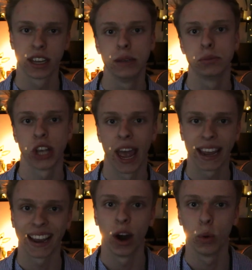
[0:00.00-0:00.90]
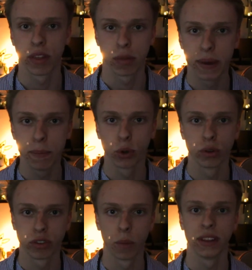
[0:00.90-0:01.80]
keeps hanging out with people
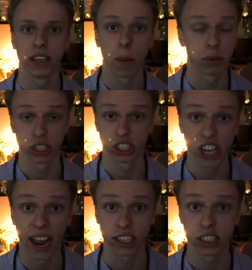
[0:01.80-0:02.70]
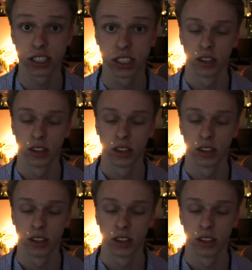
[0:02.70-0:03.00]
from the opposite sex.